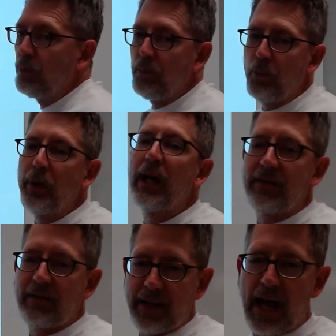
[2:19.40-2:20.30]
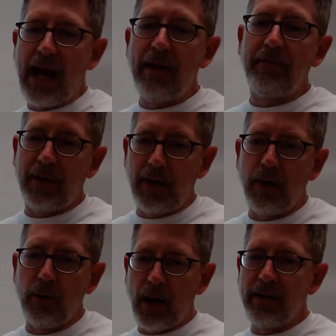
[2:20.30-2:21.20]
we actually have a
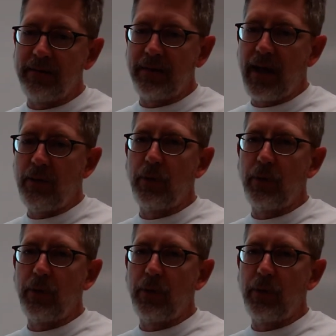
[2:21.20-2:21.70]
horizon line.